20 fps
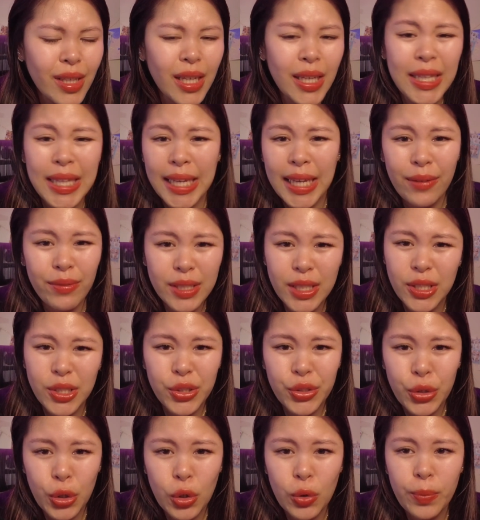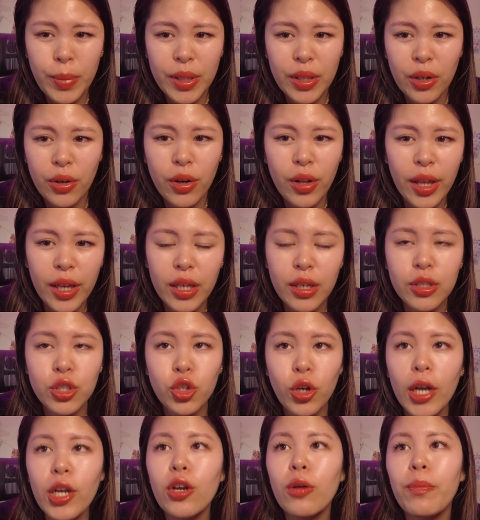They give us a scoop and they're like,
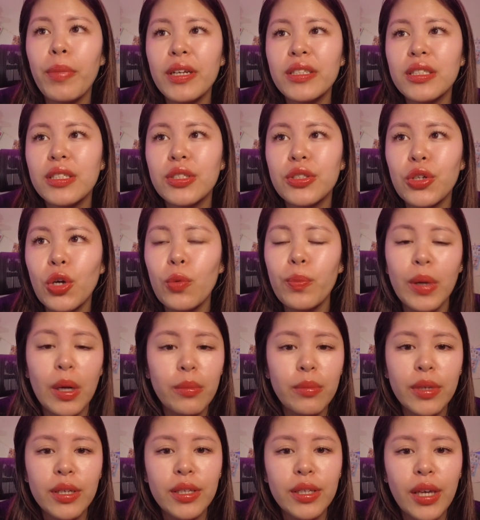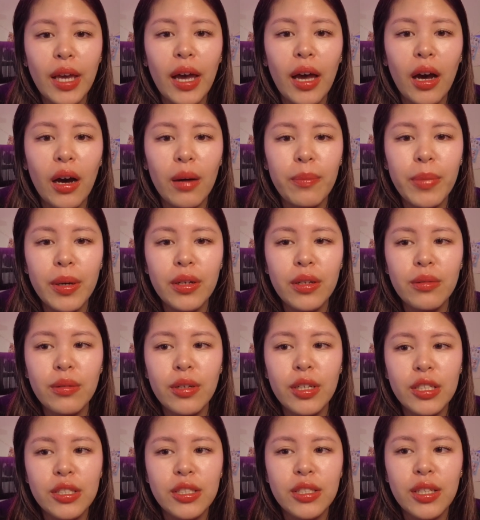try your best to scoop it. I'm like, yeah, but
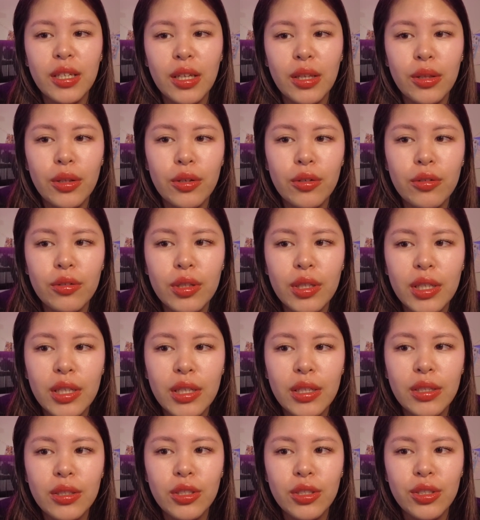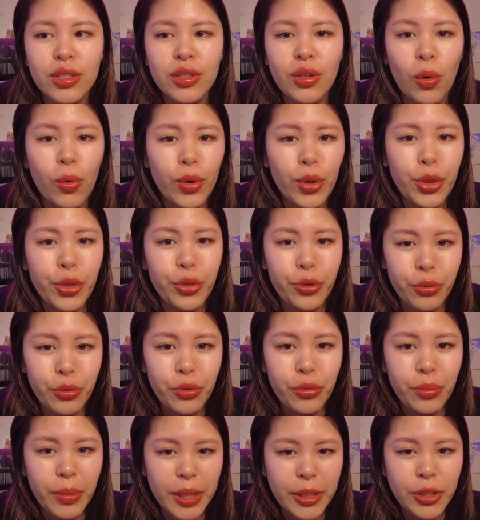it's like literally just going
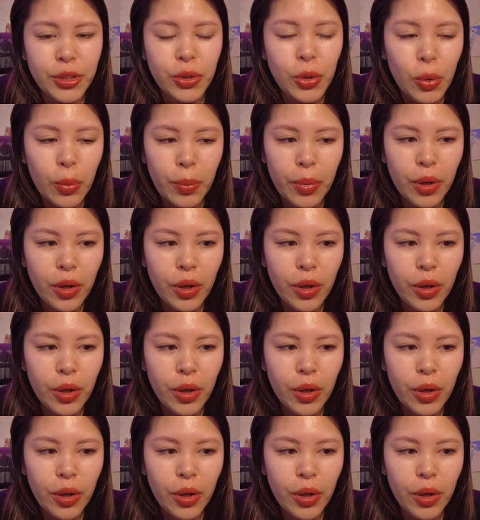through my scoop.